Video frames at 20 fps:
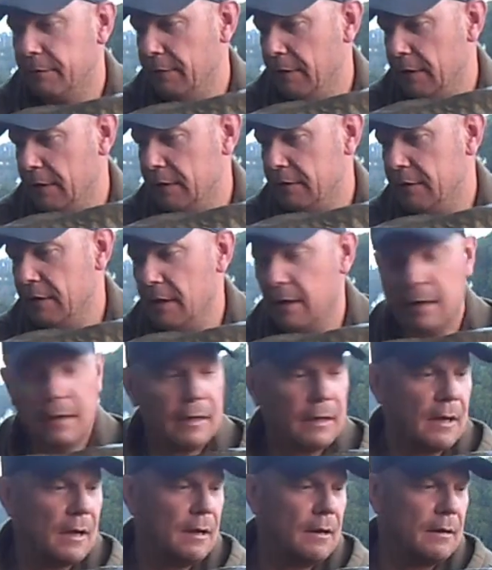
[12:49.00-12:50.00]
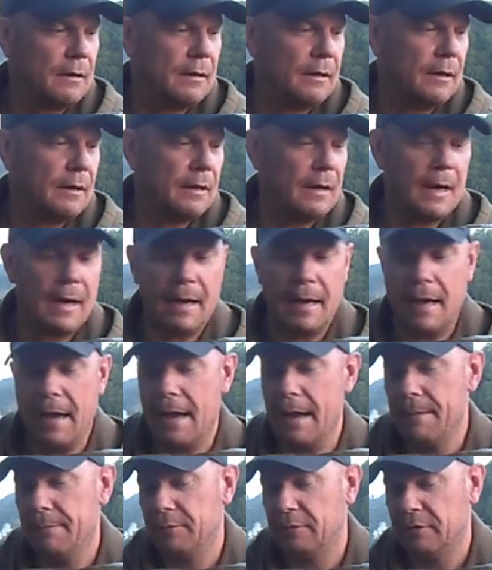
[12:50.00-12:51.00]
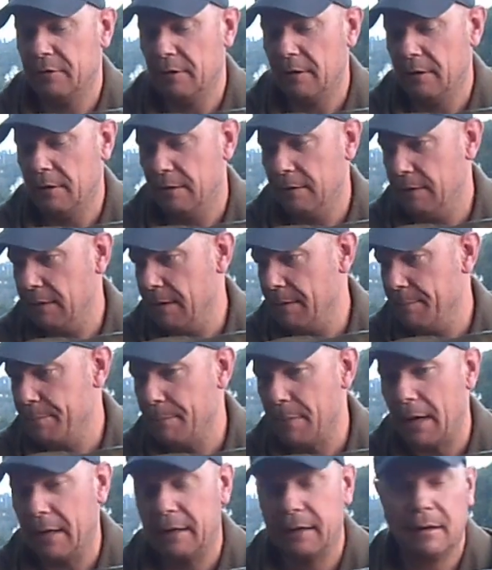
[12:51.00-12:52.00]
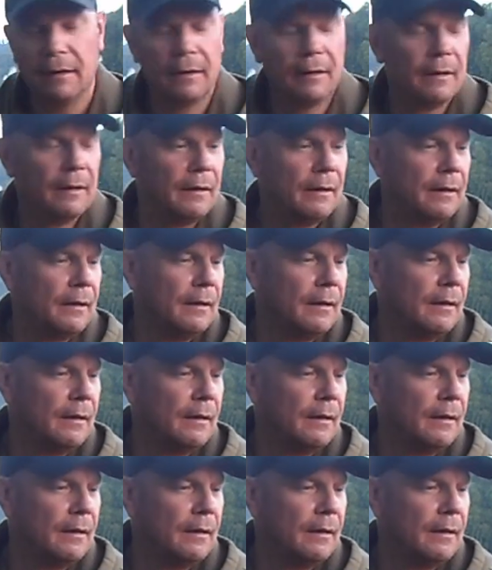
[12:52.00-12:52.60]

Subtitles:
fish. There you go, look at that, absolutely immaculate.